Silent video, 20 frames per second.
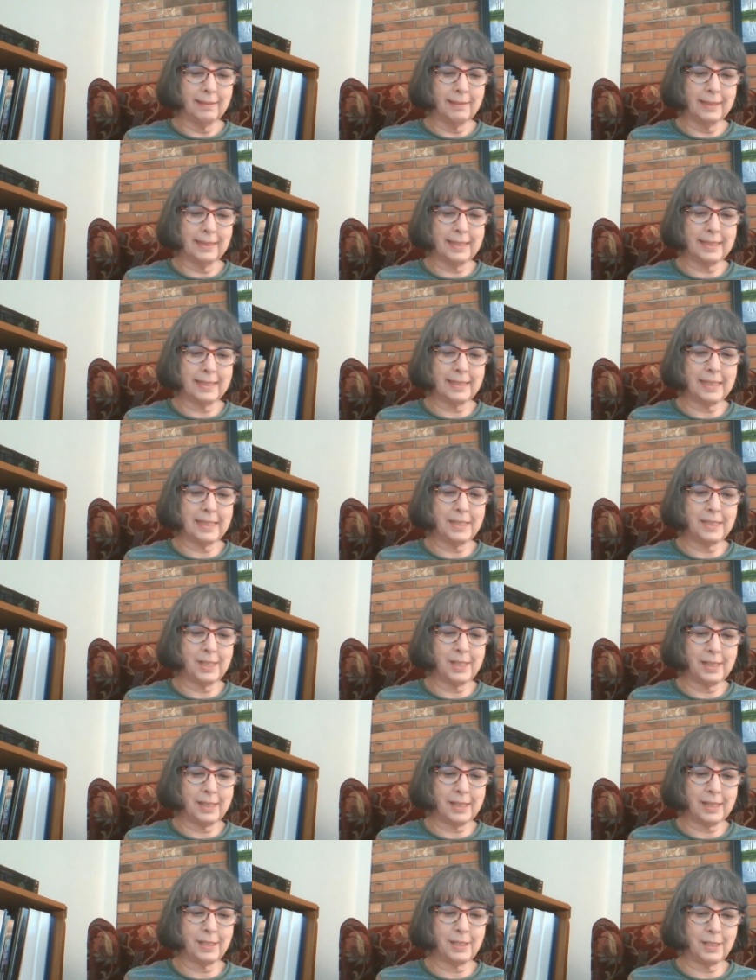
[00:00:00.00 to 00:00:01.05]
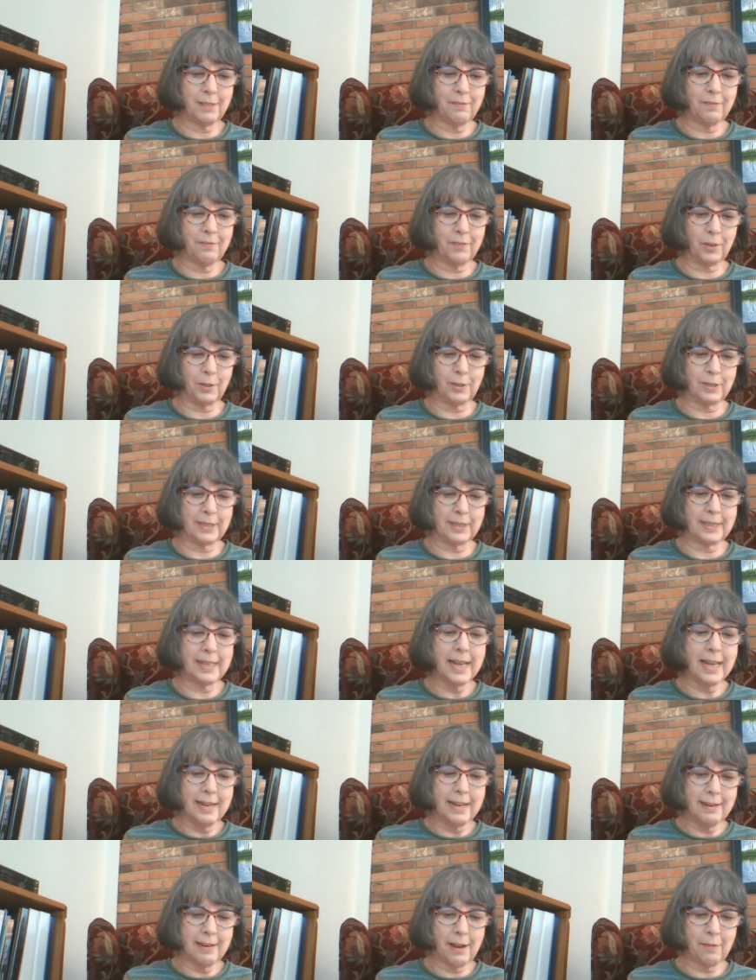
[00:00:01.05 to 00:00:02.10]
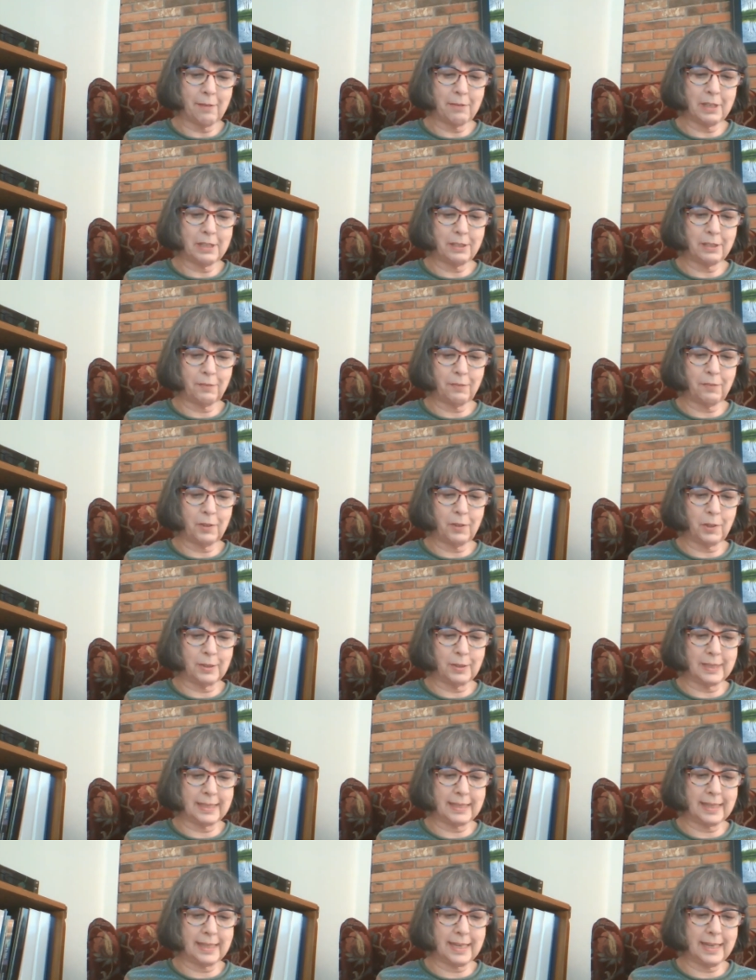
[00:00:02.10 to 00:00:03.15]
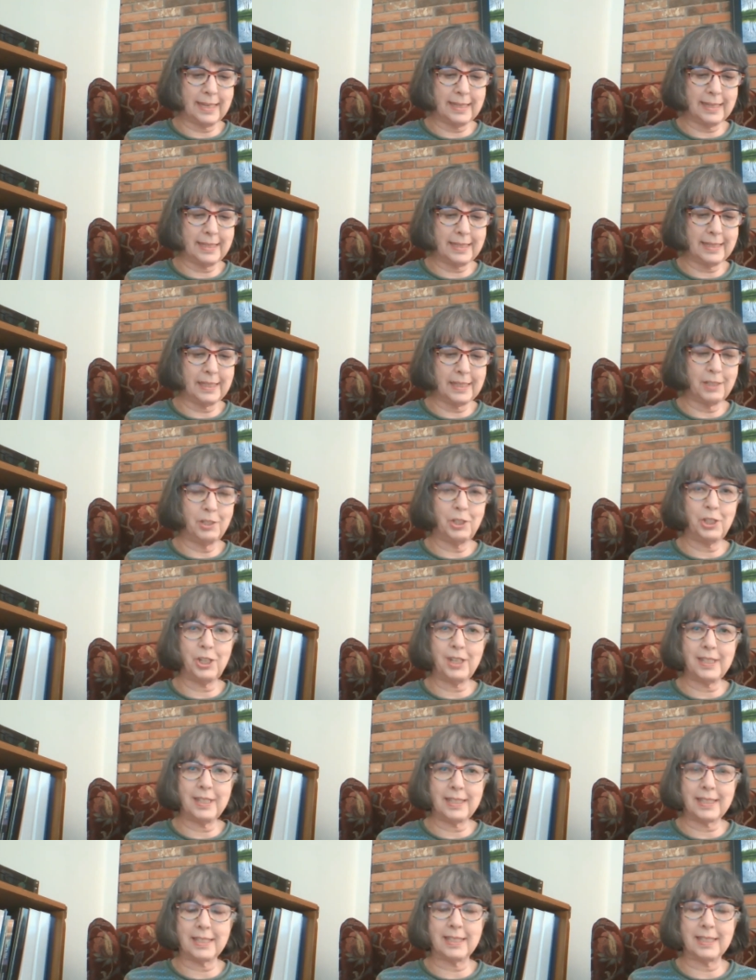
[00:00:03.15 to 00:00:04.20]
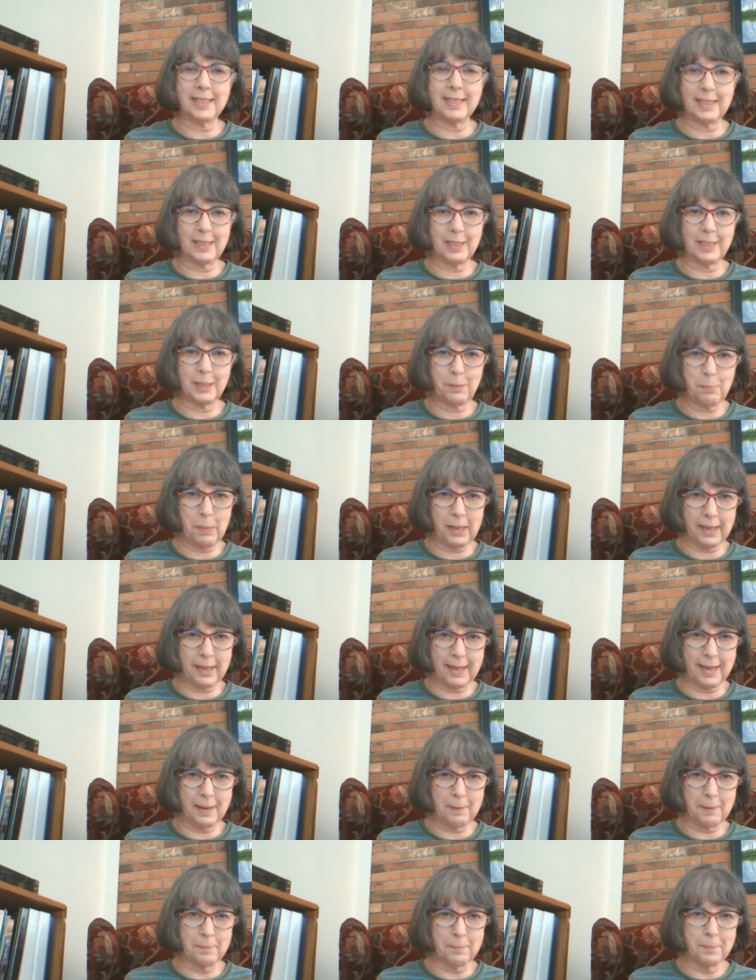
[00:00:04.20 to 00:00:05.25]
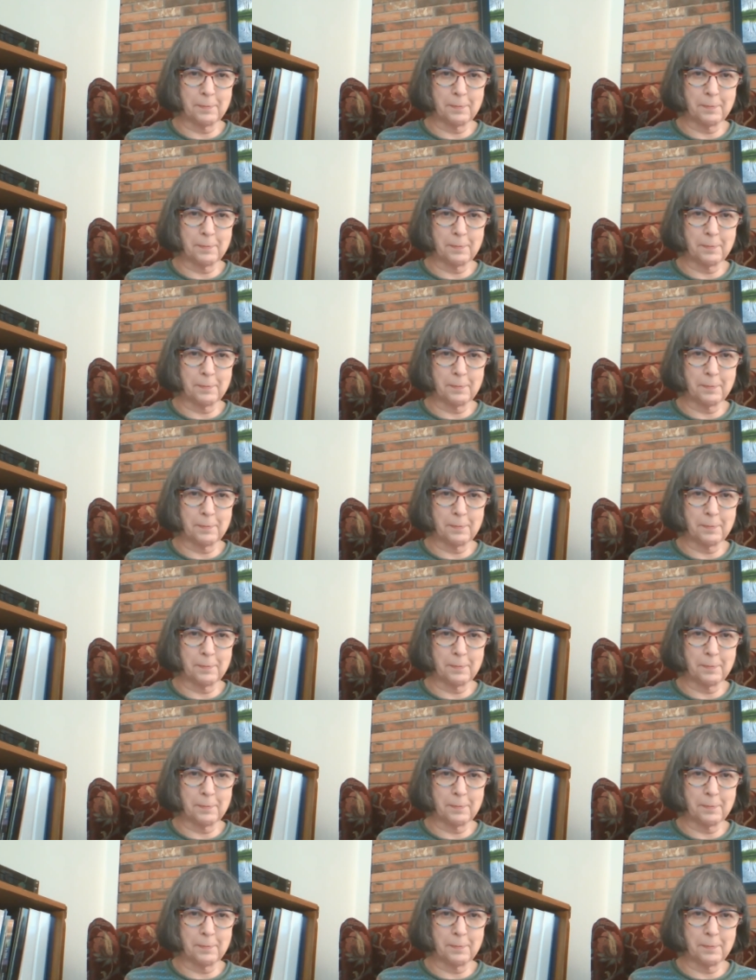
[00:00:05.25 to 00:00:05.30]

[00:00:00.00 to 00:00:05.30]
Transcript: Listen to this verse. Now, this verse is Jesus speaking.